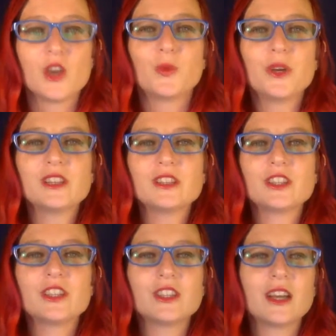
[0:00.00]
We
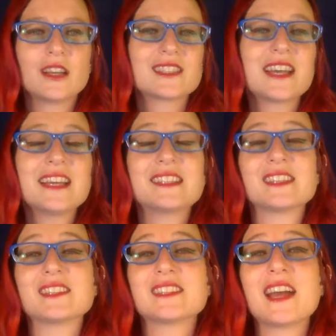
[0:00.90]
learn sights
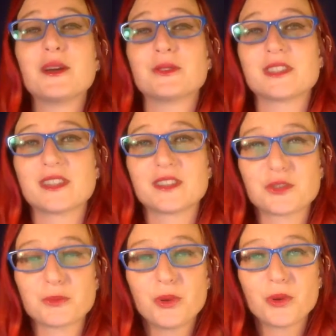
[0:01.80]
and sounds that are
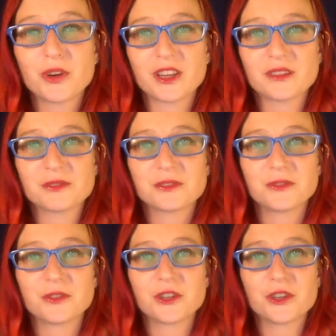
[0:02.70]
supportive for
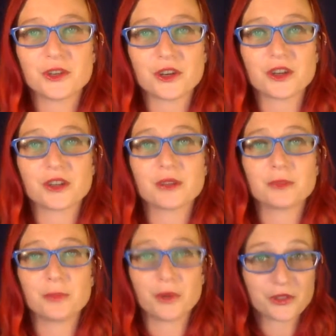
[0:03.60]
your
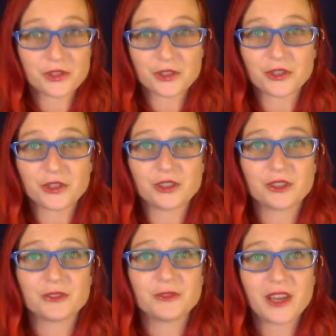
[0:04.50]
personal
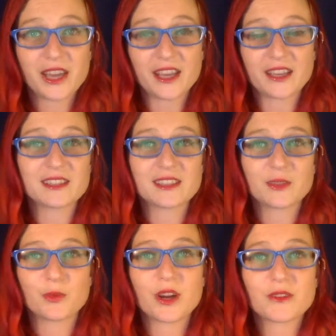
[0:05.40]
phase,
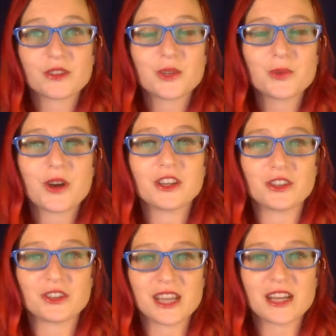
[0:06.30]
wherever you are in your
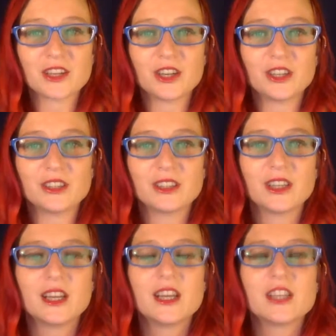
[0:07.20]
cycle.
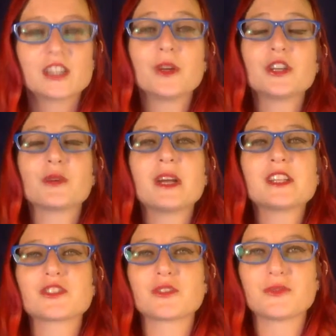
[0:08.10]
So in your
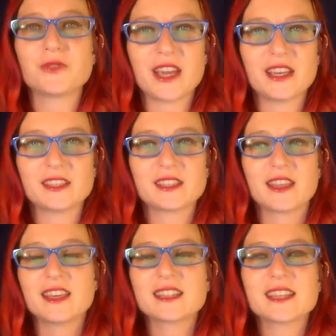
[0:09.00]
menstrual phase,
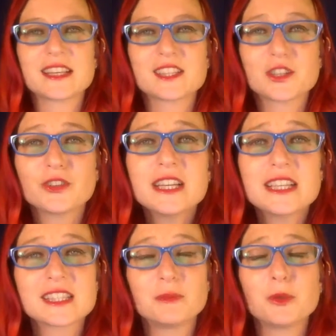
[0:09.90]
things like
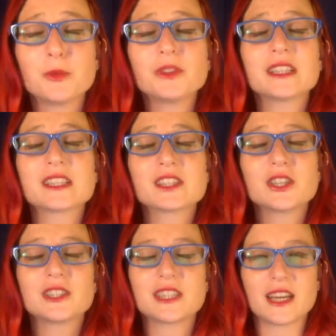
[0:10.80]
screens can be really
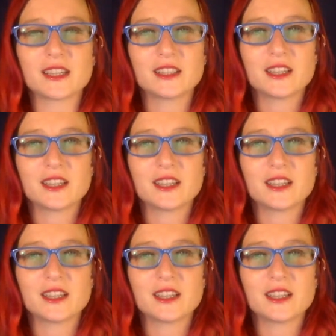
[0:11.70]
assaulting.